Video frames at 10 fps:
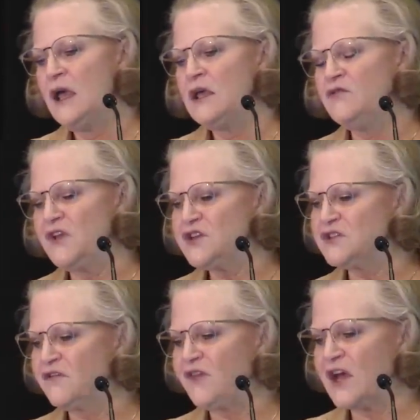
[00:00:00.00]
invasion
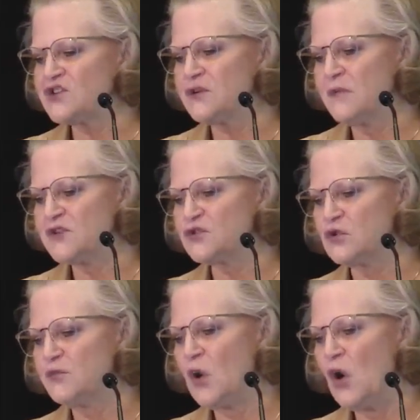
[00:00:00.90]
of fascia, muscle,
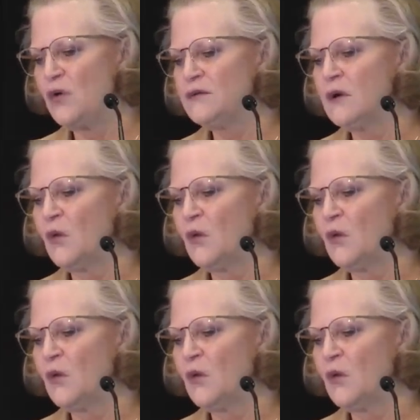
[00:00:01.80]
or bone,